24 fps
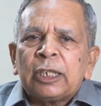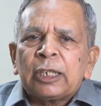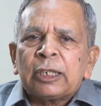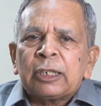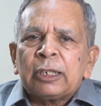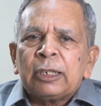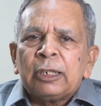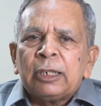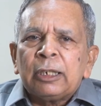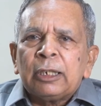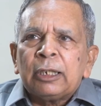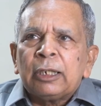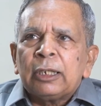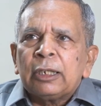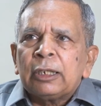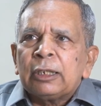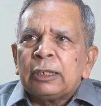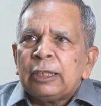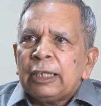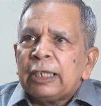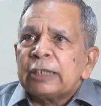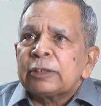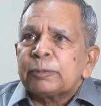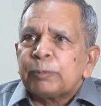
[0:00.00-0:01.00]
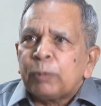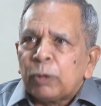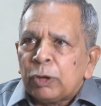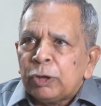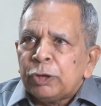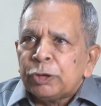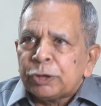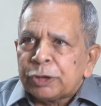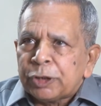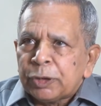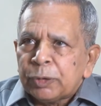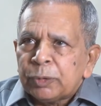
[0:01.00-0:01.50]
are less
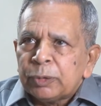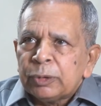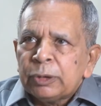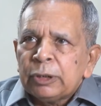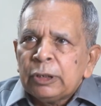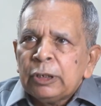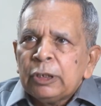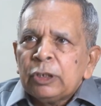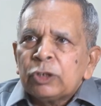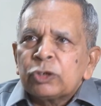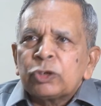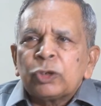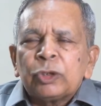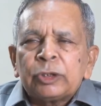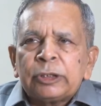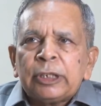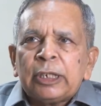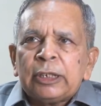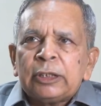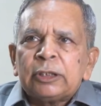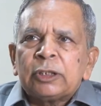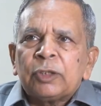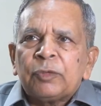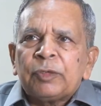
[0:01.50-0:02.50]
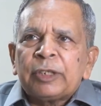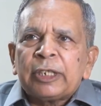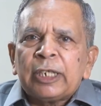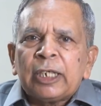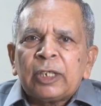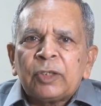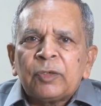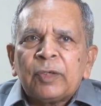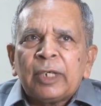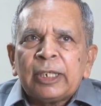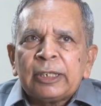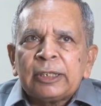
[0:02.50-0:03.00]
pollutive, so that is one
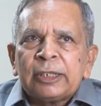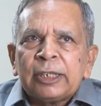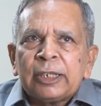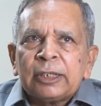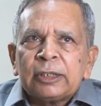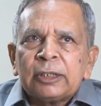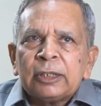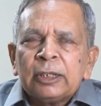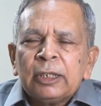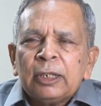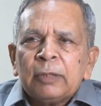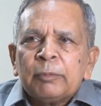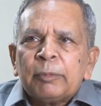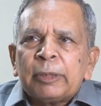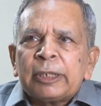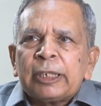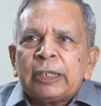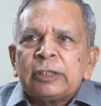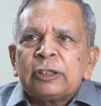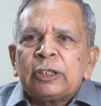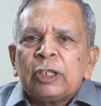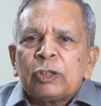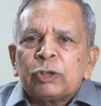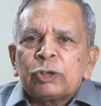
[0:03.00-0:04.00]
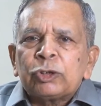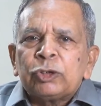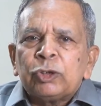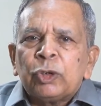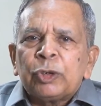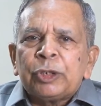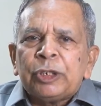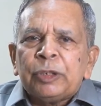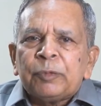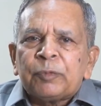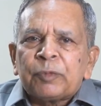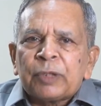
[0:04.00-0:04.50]
advantage. But as there was
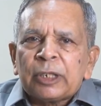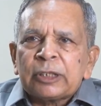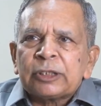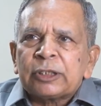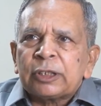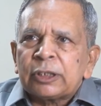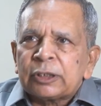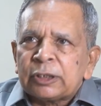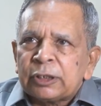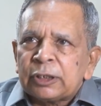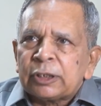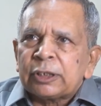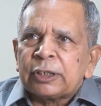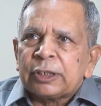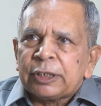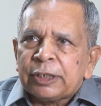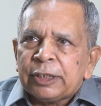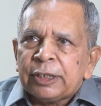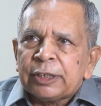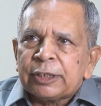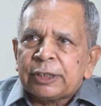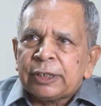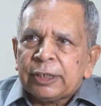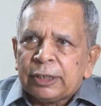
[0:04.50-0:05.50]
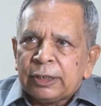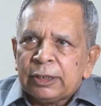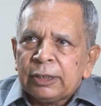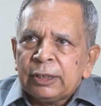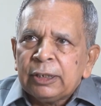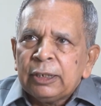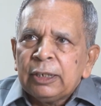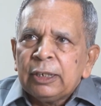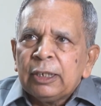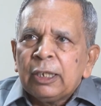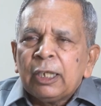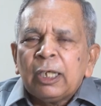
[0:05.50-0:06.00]
no infrastructure created,
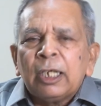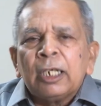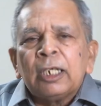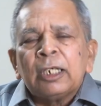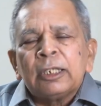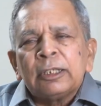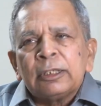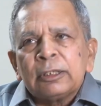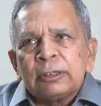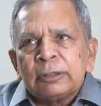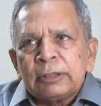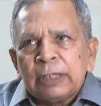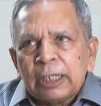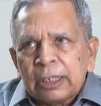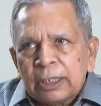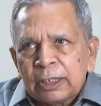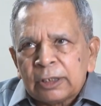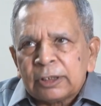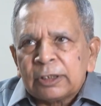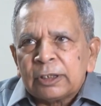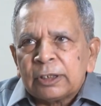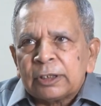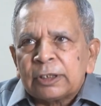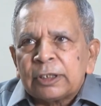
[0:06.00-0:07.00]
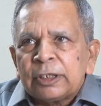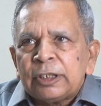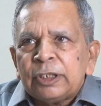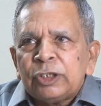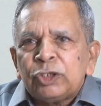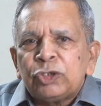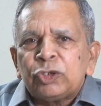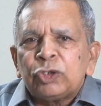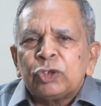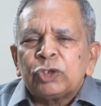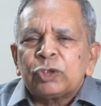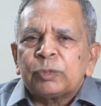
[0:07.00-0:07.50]
there are certain
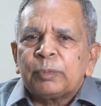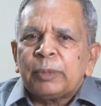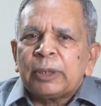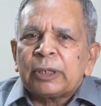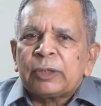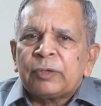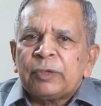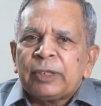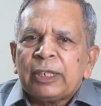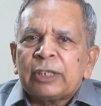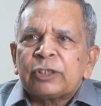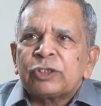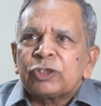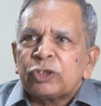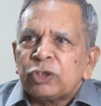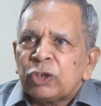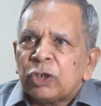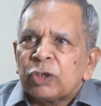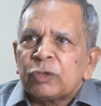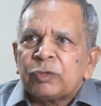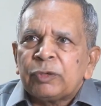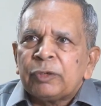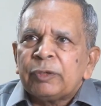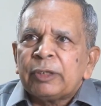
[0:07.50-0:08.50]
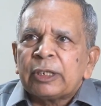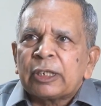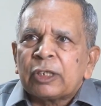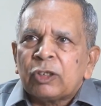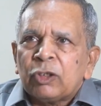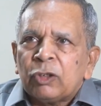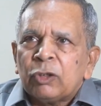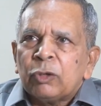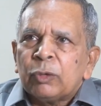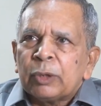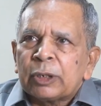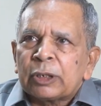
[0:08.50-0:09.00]
issues, but we are sure we will
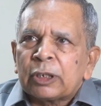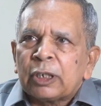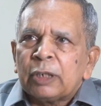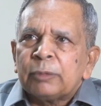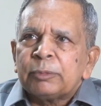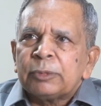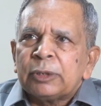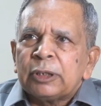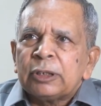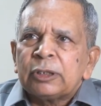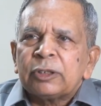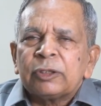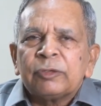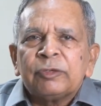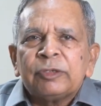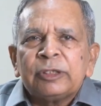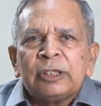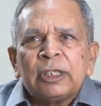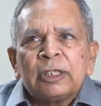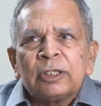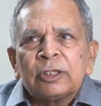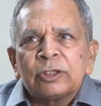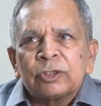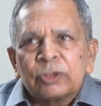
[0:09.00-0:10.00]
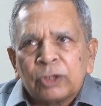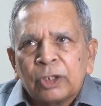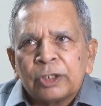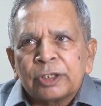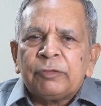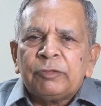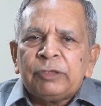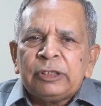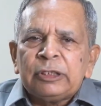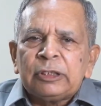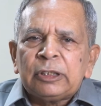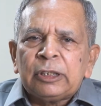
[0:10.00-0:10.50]
overcome this within a
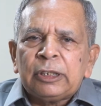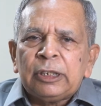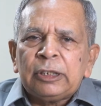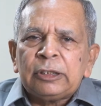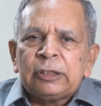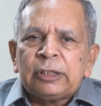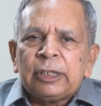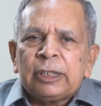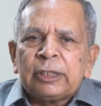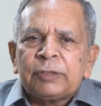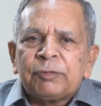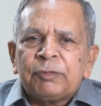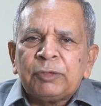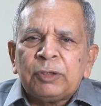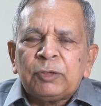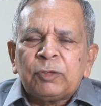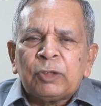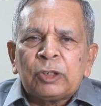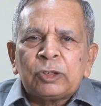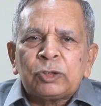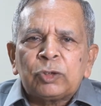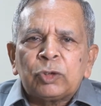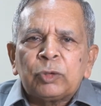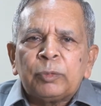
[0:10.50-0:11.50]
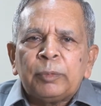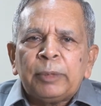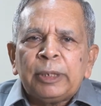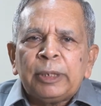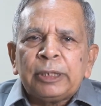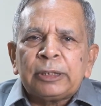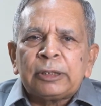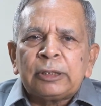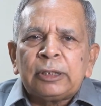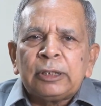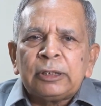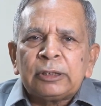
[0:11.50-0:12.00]
short. Reason is that we want to
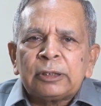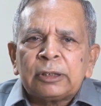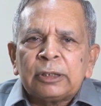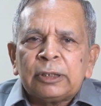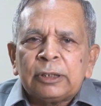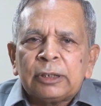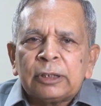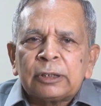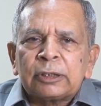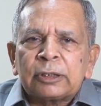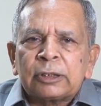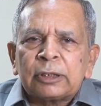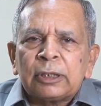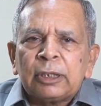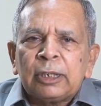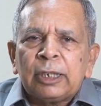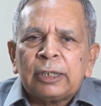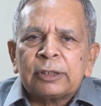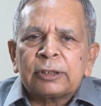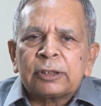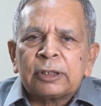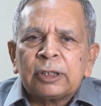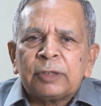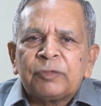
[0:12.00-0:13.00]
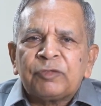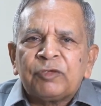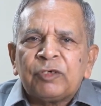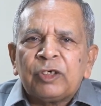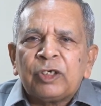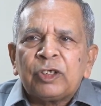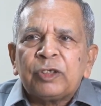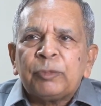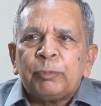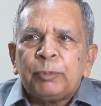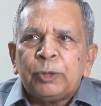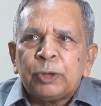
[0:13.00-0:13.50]
make this industrial estate
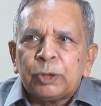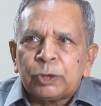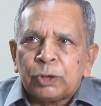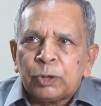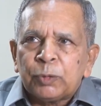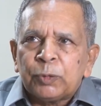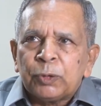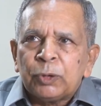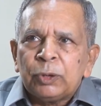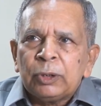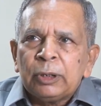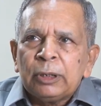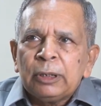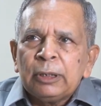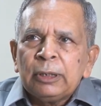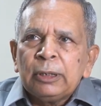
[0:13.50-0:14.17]
very beautiful.